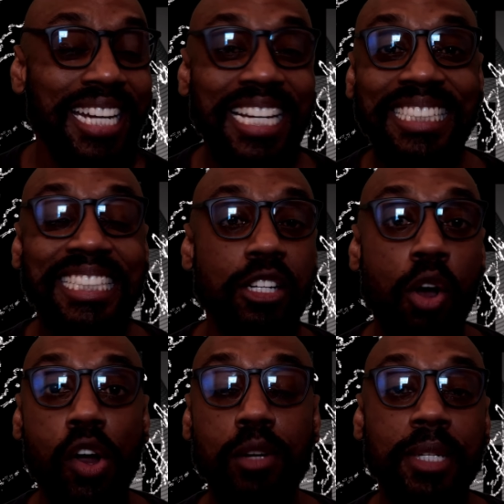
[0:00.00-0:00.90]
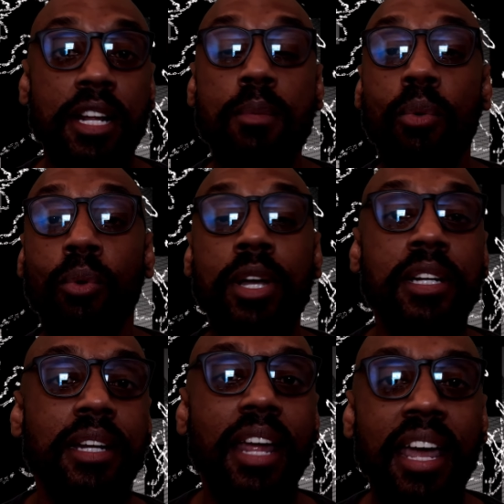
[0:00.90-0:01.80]
That is the argument that I'm
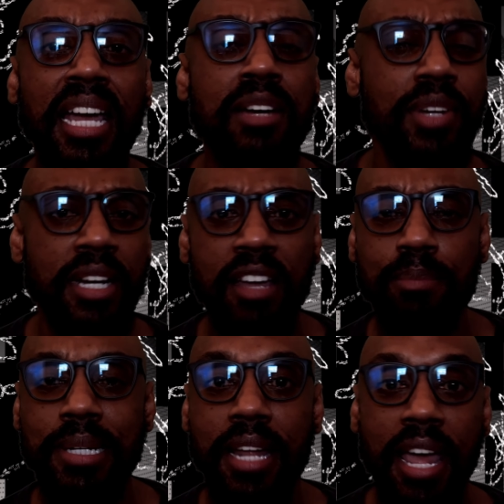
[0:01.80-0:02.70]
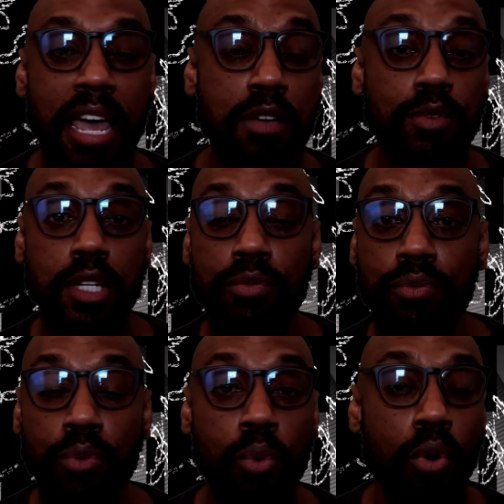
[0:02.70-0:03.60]
ready to have, and I've been having it
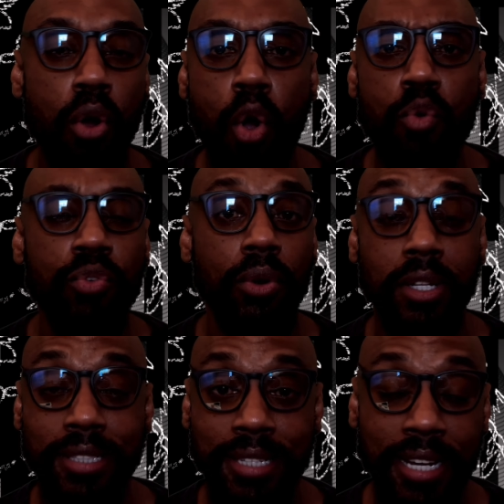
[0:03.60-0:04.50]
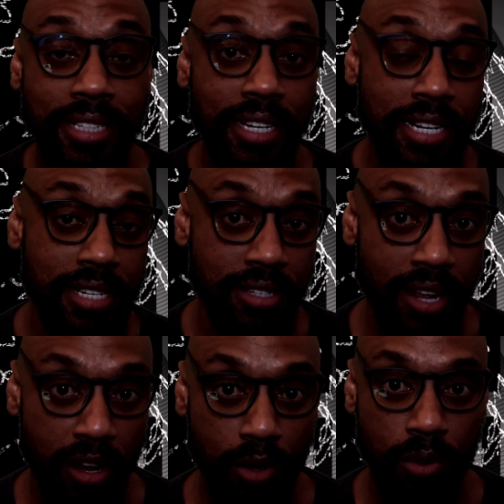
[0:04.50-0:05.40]
for over a decade
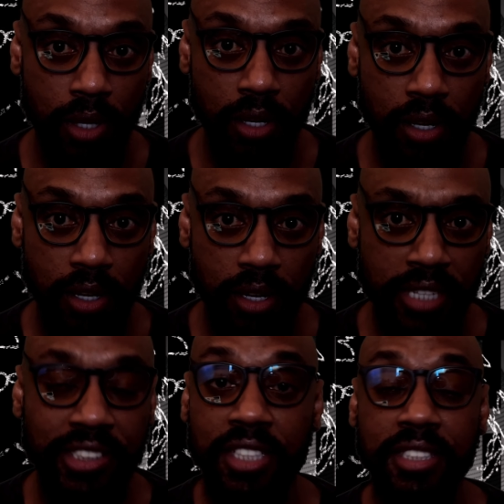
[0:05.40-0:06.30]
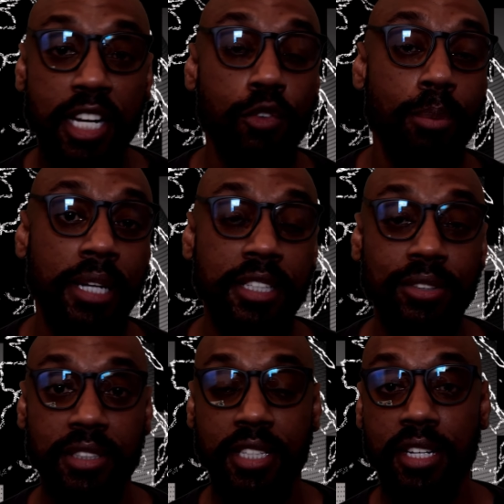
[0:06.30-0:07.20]
now. It's just that everybody
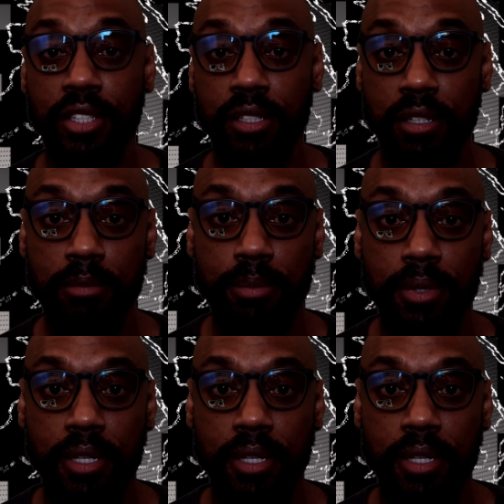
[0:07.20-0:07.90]
else is catching up.